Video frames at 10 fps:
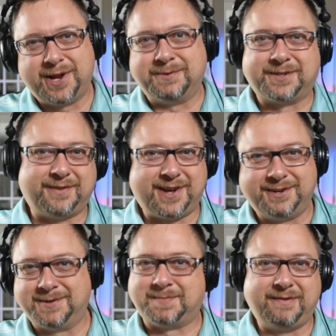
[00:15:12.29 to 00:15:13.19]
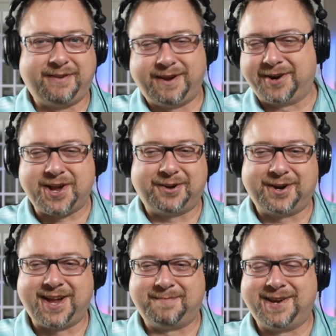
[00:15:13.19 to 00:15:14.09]
It was fun. It was my favorite color
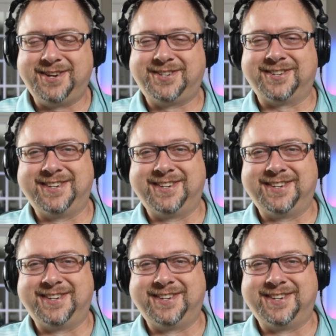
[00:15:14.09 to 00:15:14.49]
combination.